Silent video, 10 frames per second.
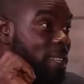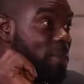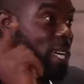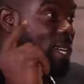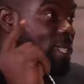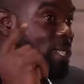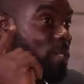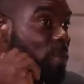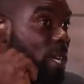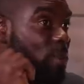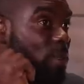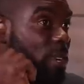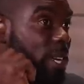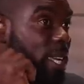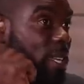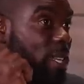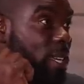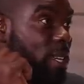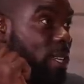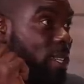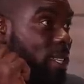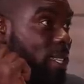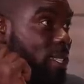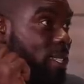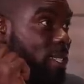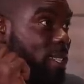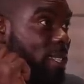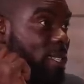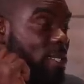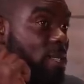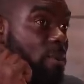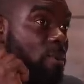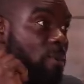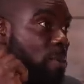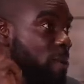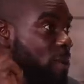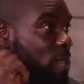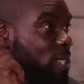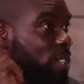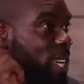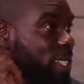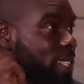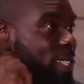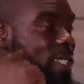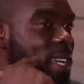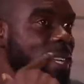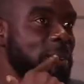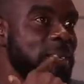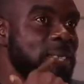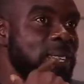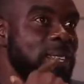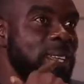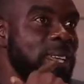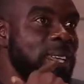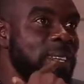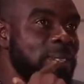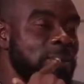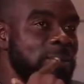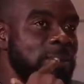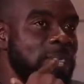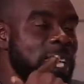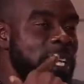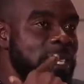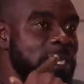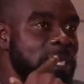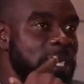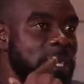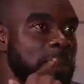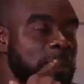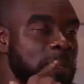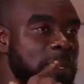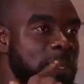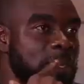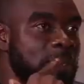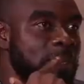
because she knew that we were entering the tasteless things. So, Women are not chasing the song now. So, lion sleeps. Lion sleeps.